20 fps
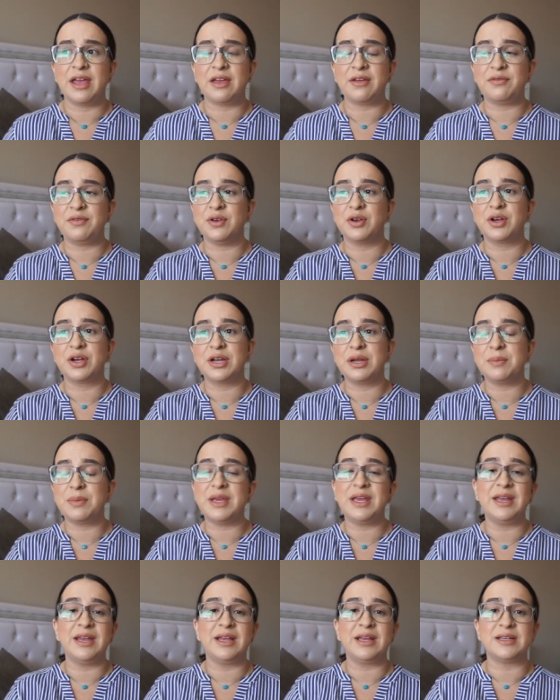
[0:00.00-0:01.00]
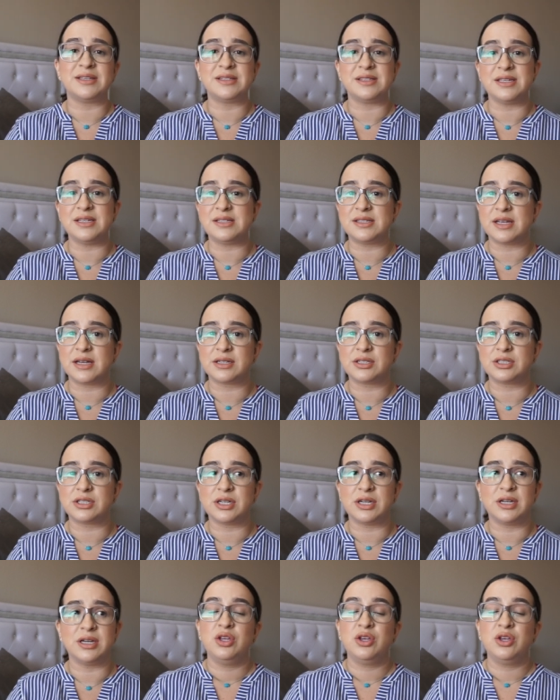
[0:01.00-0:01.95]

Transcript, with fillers: If you're going to be getting a C-section,